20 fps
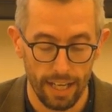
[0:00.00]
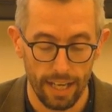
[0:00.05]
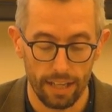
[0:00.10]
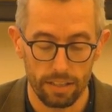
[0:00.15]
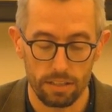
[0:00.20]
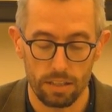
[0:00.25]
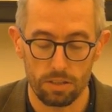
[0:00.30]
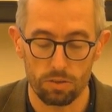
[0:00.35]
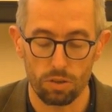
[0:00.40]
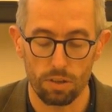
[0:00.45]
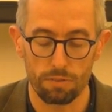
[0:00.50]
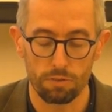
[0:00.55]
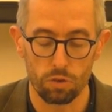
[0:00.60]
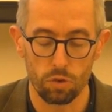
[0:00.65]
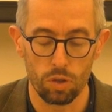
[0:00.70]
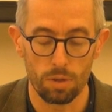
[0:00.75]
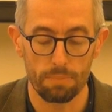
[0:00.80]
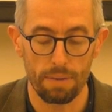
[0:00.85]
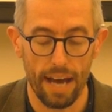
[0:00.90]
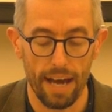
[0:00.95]
and under a
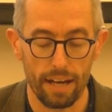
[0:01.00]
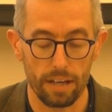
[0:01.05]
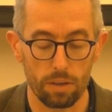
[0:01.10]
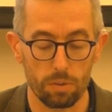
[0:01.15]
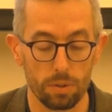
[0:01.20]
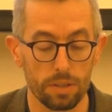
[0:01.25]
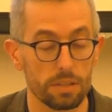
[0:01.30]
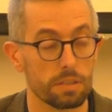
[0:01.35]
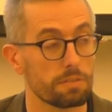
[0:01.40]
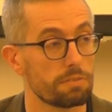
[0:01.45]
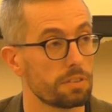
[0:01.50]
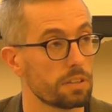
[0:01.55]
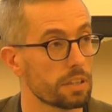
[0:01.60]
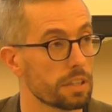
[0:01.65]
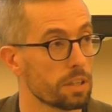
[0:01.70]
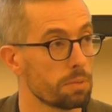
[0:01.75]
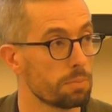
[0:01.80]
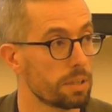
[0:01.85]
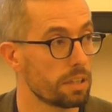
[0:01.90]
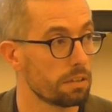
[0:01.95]
form adequate to full
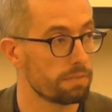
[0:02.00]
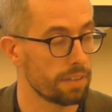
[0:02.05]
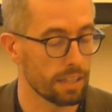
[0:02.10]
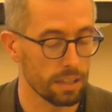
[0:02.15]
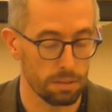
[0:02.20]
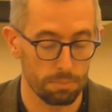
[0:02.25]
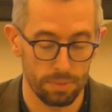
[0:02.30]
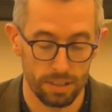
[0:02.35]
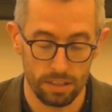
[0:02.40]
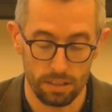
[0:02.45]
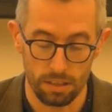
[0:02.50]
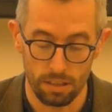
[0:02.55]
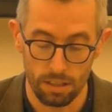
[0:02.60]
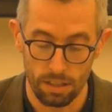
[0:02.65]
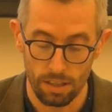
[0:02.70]
human development,